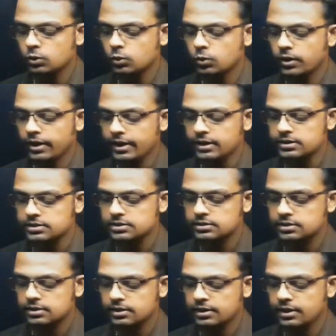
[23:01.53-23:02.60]
to x
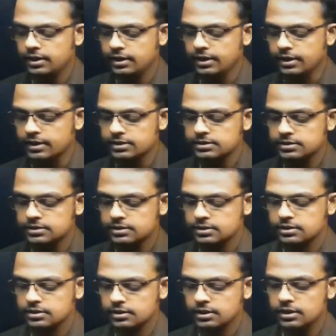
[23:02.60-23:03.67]
dx
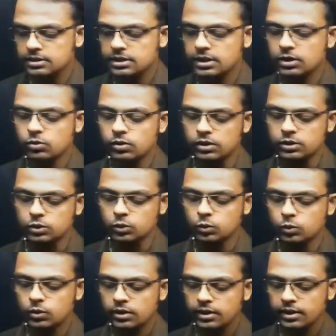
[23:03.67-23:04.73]
is equal
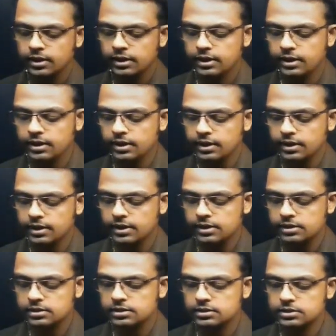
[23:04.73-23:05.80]
to
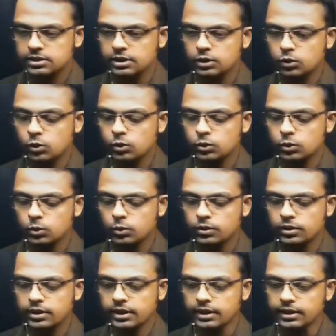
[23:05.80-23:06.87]
integral 0
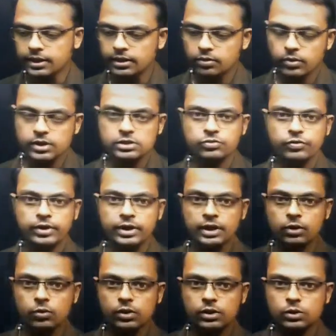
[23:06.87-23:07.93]
to t, what is v
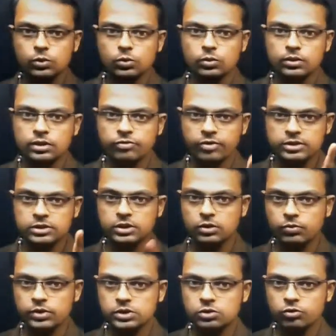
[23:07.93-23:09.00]
equal to in the first
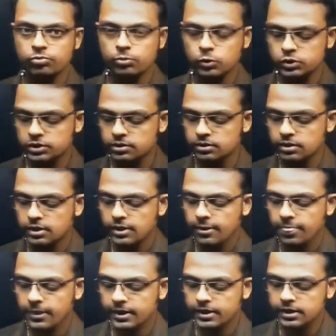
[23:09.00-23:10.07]
equation of motion?
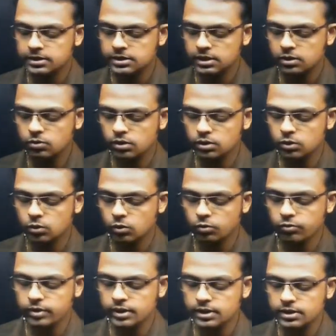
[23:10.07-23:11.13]
That is equal
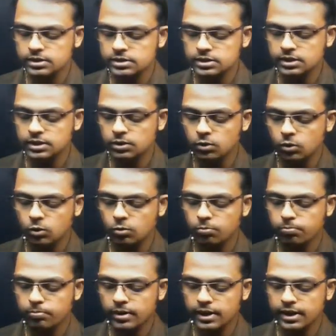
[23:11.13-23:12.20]
to
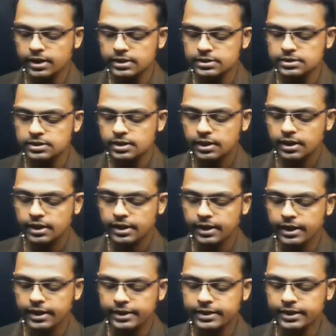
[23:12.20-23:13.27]
v0 plus
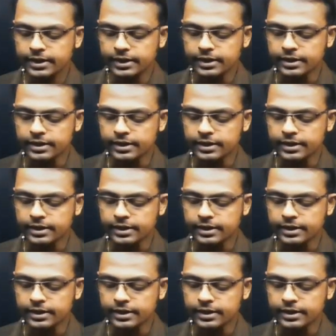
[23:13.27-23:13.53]
at